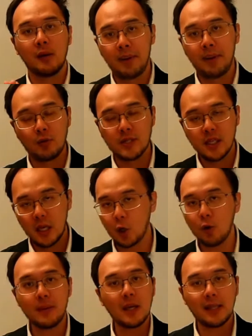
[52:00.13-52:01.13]
bounce. It
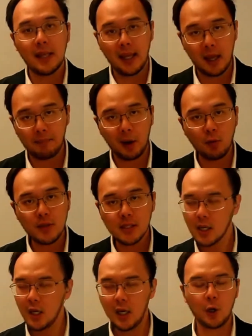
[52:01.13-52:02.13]
could be a dead cat bounce.
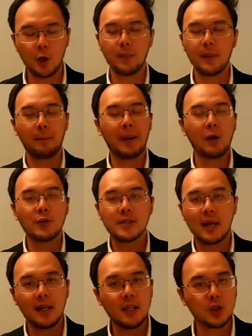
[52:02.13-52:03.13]
It could be a bounce
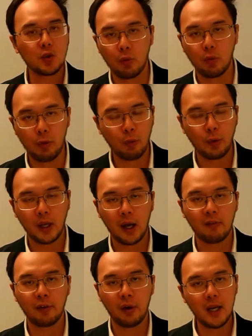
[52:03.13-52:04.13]
that leads to a real
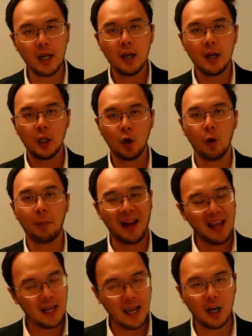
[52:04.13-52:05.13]
recovery, but
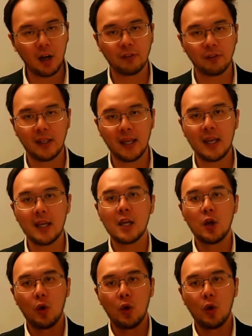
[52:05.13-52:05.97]
at the end of the day,